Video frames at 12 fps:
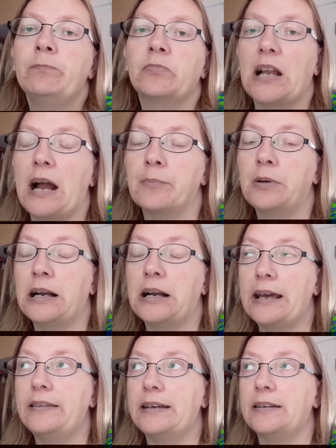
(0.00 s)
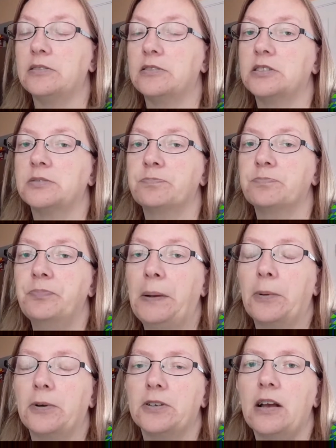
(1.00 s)
I'm glad that
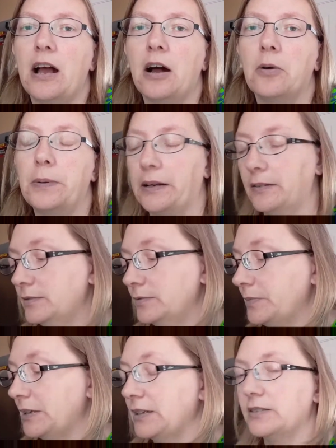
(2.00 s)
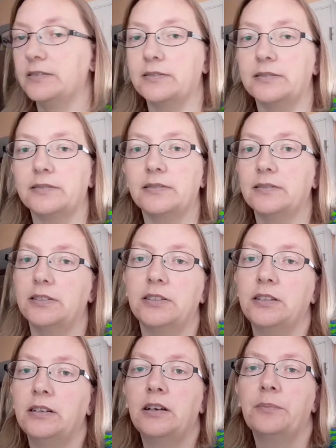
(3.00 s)
people are helping because
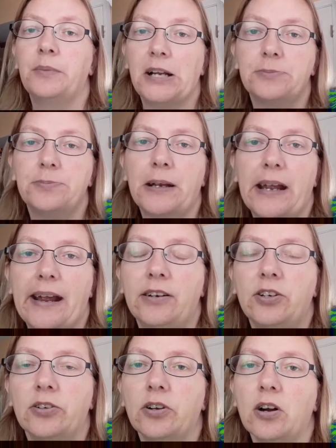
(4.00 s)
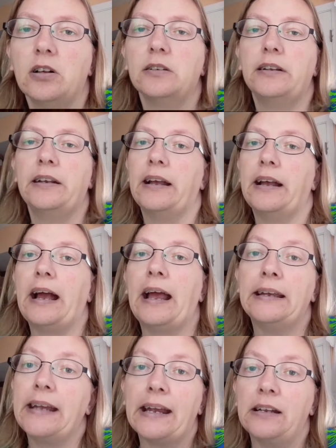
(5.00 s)
my husband can't do it all, and
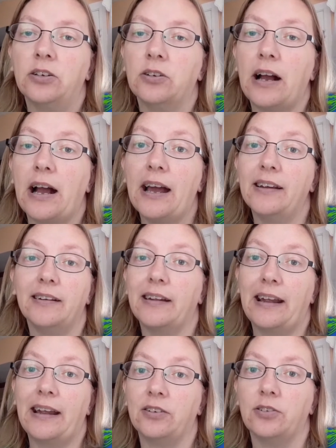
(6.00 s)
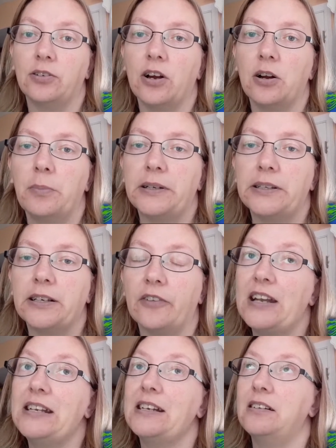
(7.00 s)
I can't do it all myself.
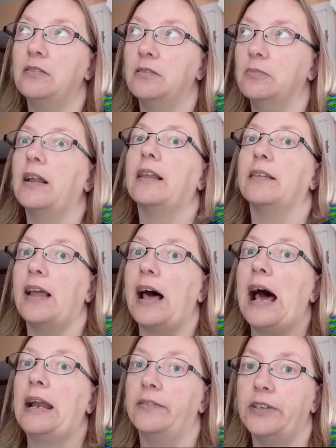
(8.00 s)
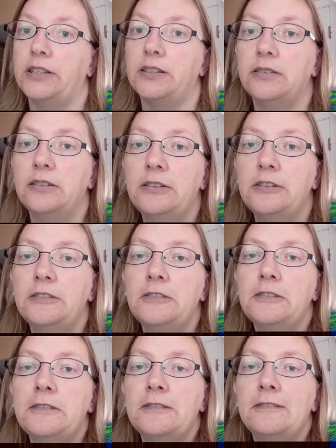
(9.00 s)
I did a lot of it,
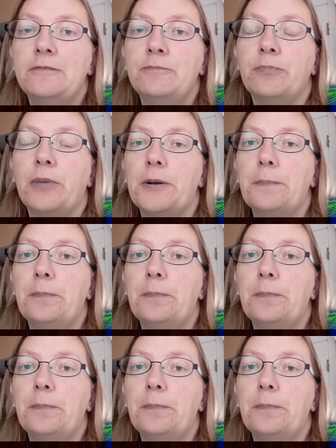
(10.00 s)
but